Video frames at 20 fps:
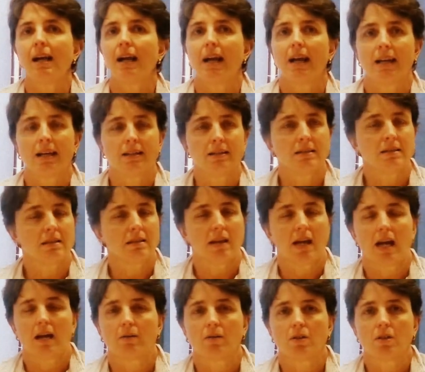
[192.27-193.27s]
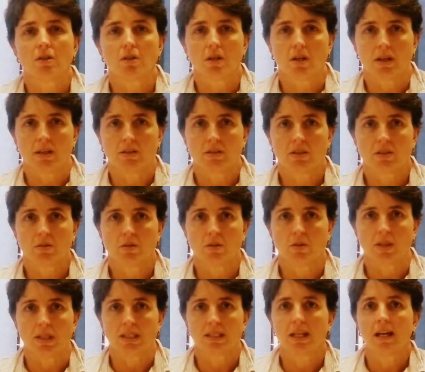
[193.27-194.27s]
and how are you going to
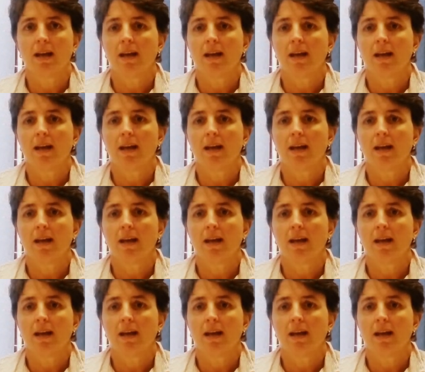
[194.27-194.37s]
do it?